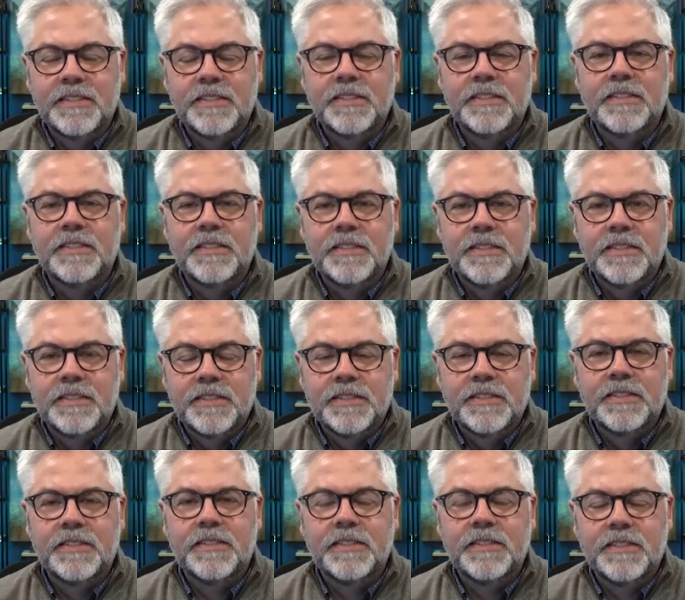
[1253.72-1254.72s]

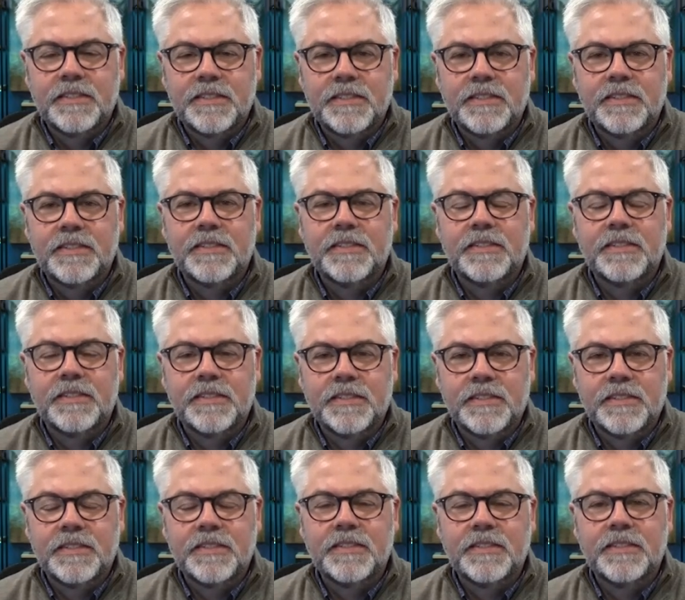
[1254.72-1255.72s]

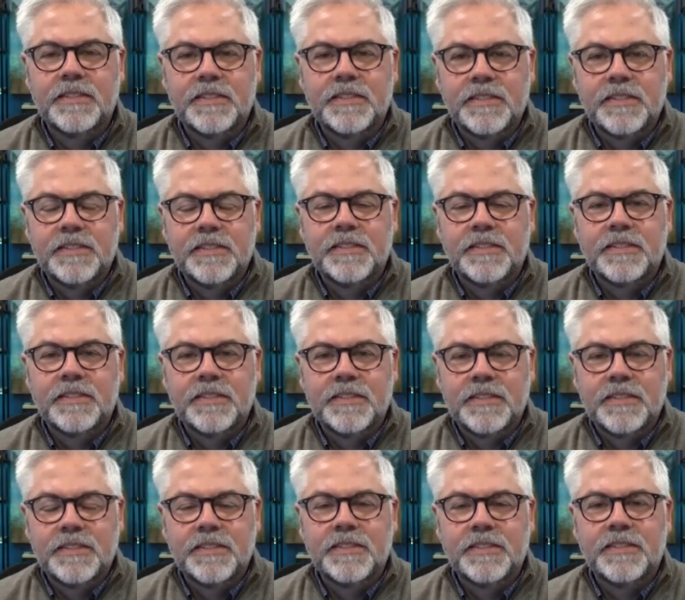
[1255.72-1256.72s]

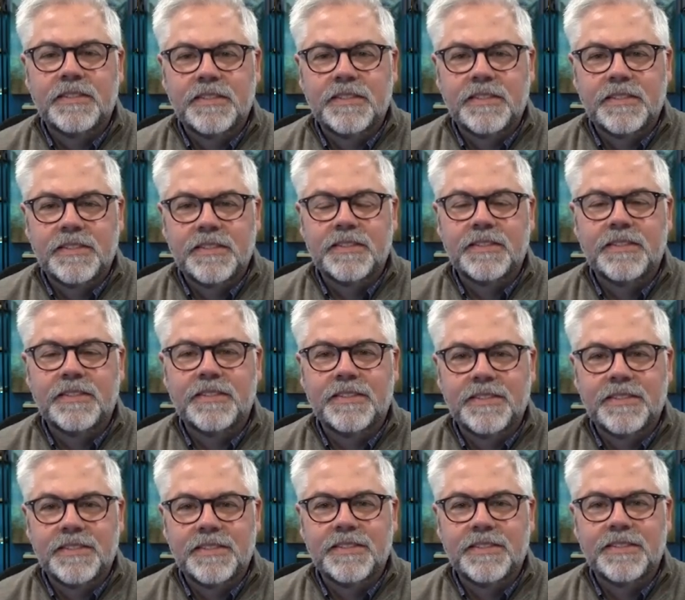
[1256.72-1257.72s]

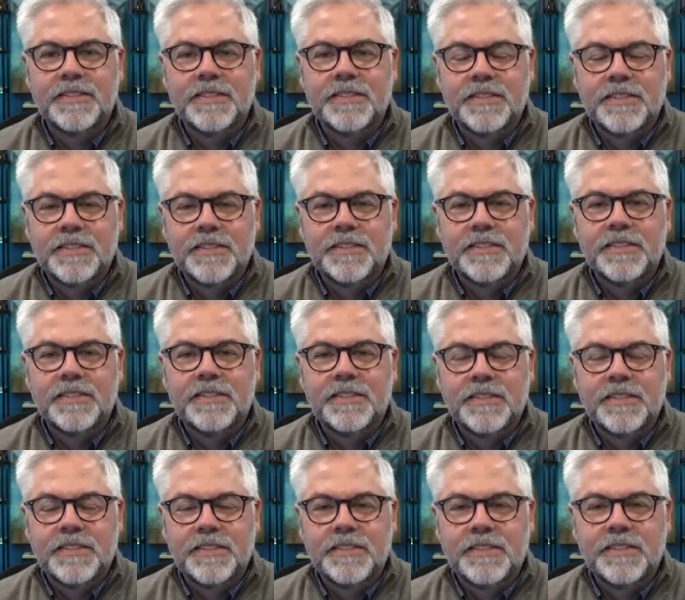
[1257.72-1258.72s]

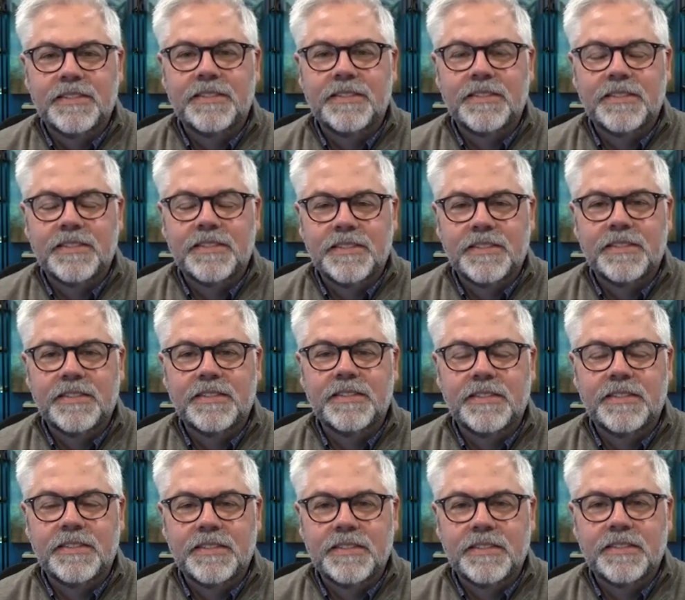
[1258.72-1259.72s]

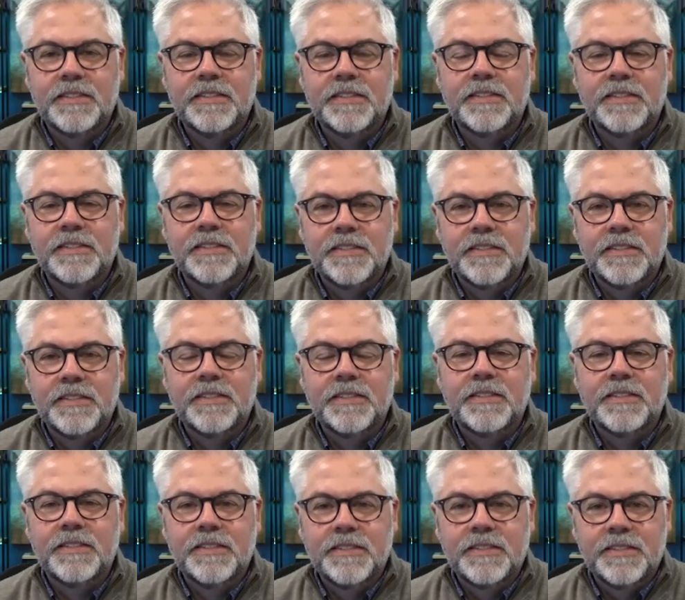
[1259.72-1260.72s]

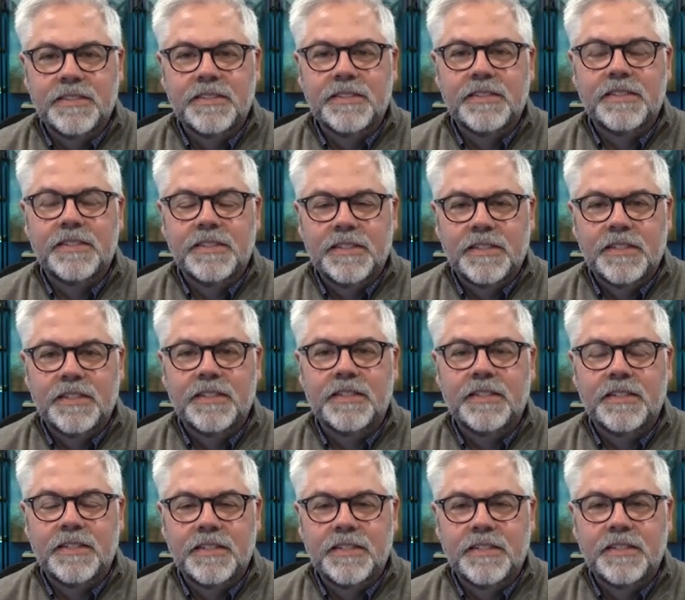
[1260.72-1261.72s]
This person isn't speaking.